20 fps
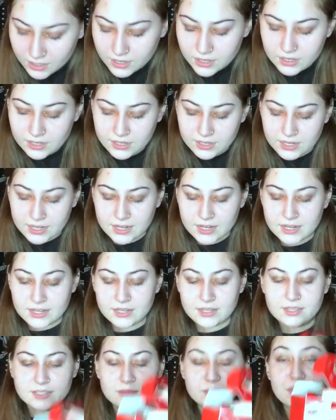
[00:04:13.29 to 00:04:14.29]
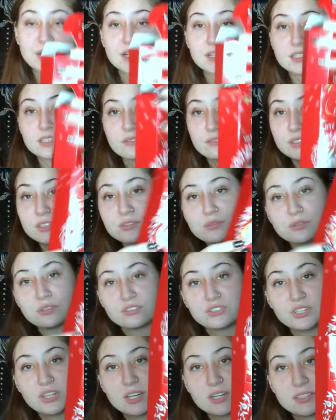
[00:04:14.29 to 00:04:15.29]
And I got this box of Lindor
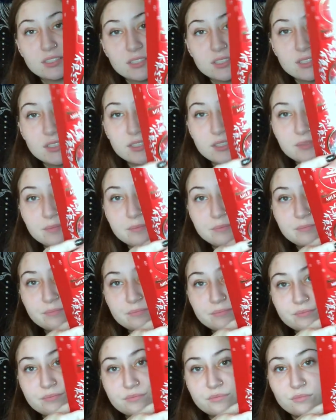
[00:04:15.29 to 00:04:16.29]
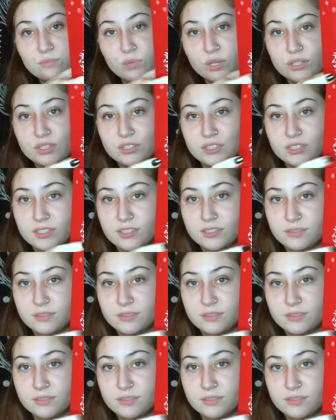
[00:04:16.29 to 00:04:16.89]
chocolate, which is